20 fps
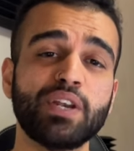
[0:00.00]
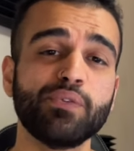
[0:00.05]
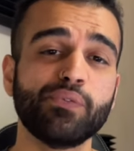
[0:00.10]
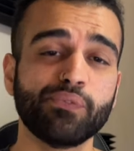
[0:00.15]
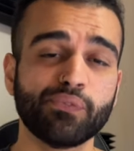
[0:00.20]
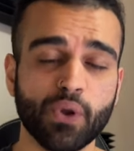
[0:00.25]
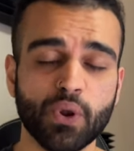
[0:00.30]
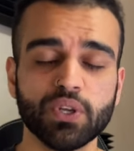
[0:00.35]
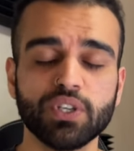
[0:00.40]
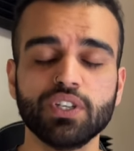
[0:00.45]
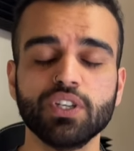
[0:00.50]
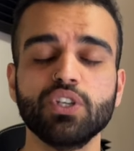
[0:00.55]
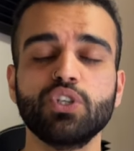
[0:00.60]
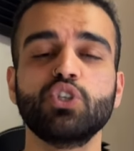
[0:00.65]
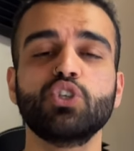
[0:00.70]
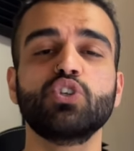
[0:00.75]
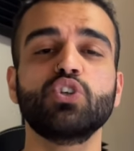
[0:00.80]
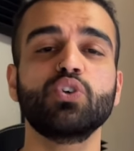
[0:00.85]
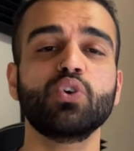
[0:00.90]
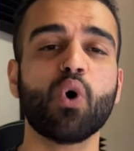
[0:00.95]
focus
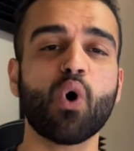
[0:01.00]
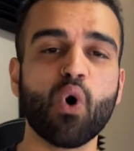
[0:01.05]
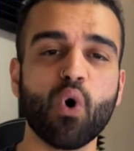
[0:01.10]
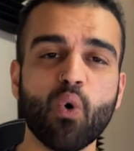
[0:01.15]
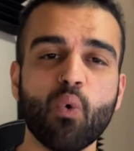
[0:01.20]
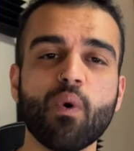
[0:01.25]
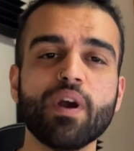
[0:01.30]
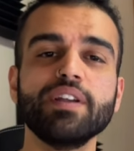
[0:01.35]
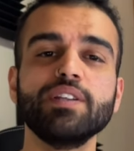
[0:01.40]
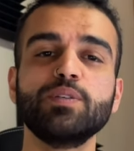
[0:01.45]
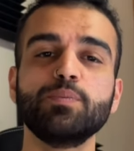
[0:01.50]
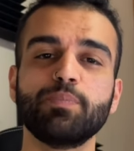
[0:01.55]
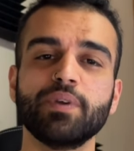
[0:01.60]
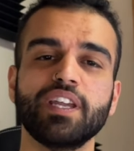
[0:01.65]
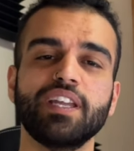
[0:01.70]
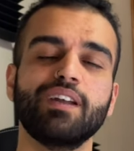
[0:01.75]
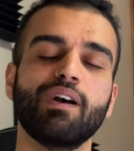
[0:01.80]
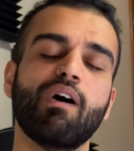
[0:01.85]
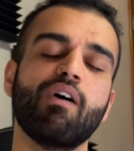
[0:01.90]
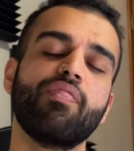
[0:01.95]
should always
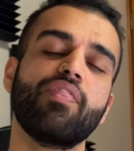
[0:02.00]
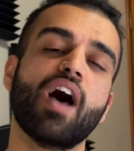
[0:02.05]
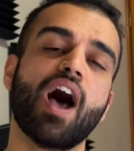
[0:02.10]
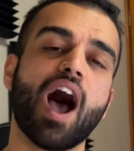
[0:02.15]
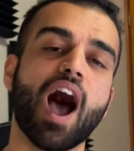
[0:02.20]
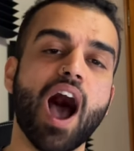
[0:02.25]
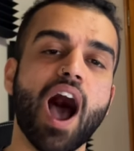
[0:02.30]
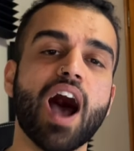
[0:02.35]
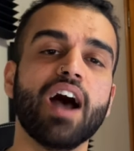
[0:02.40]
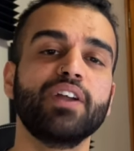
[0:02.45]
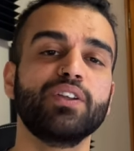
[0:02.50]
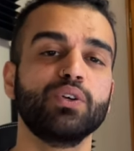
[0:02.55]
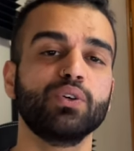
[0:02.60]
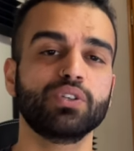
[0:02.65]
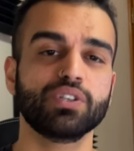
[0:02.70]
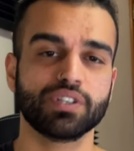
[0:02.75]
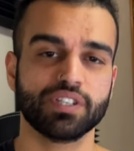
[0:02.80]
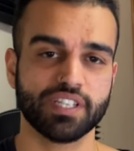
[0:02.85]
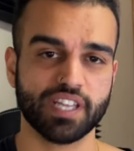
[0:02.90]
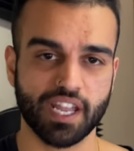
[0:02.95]
be on the art you're
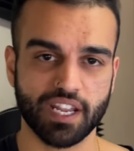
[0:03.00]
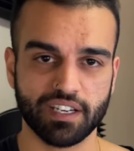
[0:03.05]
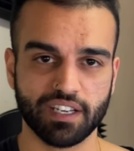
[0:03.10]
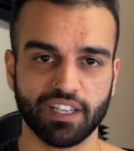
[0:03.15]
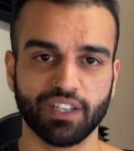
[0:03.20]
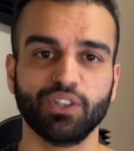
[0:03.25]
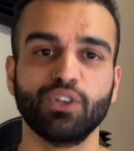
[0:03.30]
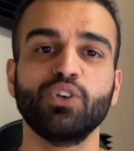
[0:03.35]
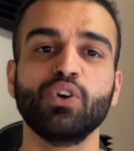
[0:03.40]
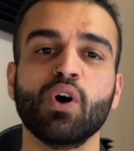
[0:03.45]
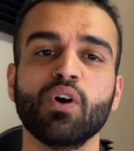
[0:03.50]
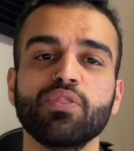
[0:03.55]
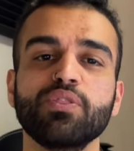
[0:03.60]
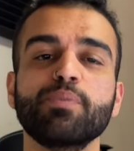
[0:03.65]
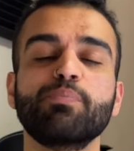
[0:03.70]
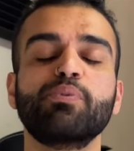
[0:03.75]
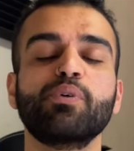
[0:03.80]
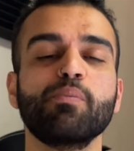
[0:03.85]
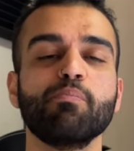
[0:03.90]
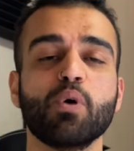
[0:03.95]
creating, not
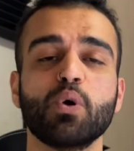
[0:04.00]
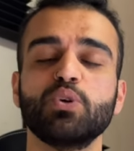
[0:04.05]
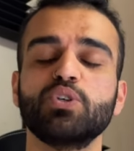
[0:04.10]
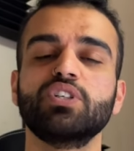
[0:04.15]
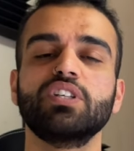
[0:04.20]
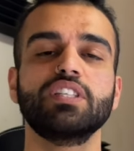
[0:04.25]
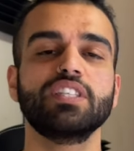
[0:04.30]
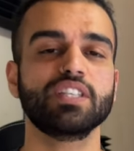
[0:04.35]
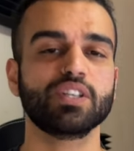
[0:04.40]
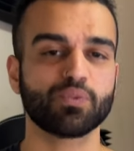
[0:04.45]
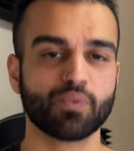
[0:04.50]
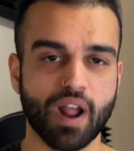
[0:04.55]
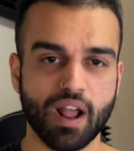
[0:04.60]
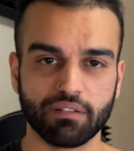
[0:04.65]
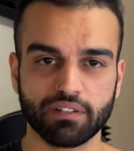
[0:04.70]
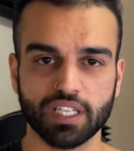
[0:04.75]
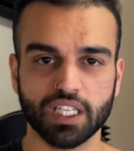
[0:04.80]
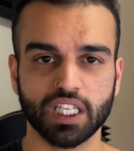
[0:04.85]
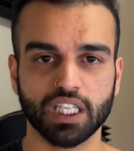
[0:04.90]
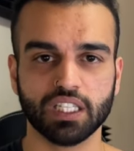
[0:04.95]
the promotion
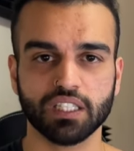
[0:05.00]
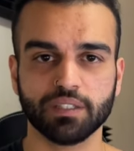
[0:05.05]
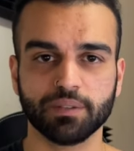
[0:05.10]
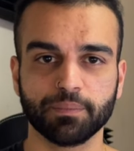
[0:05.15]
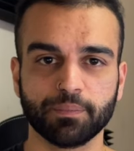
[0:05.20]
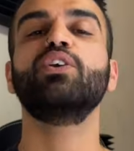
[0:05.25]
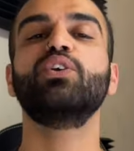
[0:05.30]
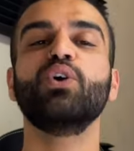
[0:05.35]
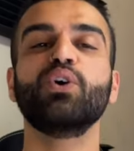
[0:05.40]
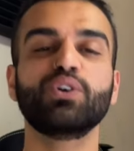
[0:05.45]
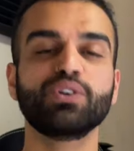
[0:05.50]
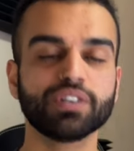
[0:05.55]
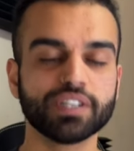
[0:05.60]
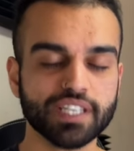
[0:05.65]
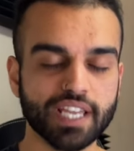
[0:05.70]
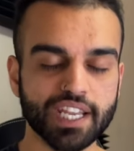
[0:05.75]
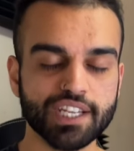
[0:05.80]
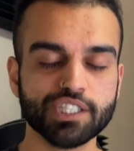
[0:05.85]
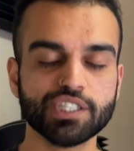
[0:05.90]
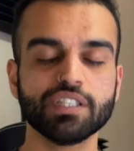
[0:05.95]
surrounding it. Your
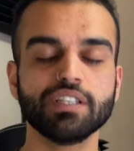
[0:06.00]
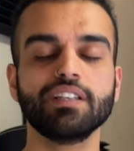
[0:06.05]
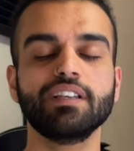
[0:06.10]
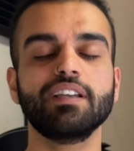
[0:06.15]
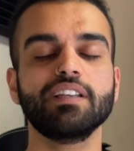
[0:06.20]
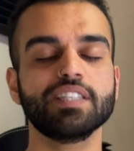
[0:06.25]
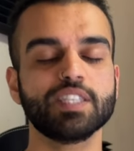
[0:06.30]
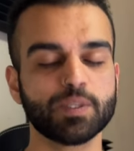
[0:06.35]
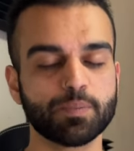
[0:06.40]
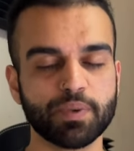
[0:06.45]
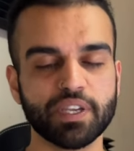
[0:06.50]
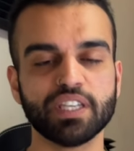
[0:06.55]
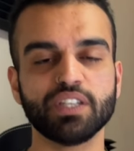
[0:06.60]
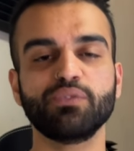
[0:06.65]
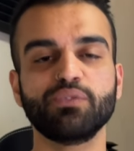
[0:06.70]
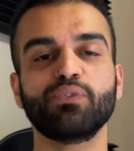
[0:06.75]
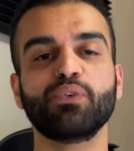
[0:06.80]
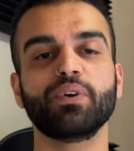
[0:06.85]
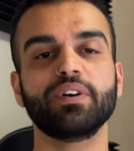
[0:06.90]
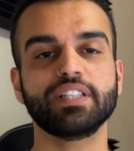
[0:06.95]
creation can speak
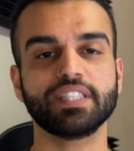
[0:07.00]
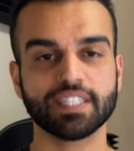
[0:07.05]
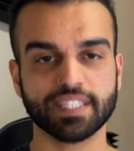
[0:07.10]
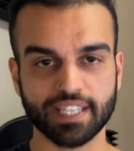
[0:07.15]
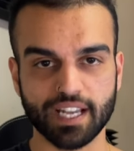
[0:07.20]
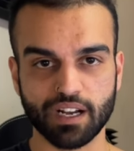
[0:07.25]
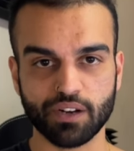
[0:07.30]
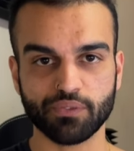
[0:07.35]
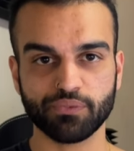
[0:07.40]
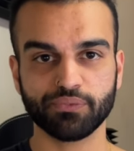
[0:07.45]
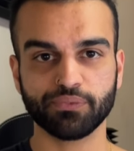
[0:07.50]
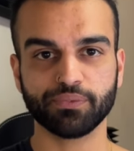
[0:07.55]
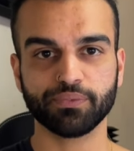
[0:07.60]
for itself.